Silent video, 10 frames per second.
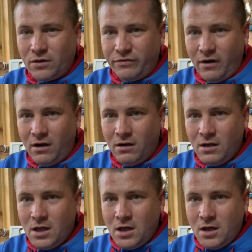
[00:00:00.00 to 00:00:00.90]
far
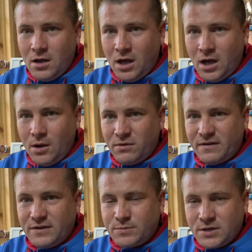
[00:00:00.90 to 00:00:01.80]
with everything
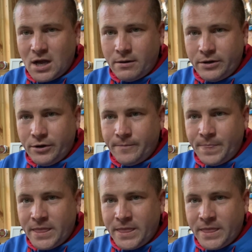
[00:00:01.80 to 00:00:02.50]
that's been going on.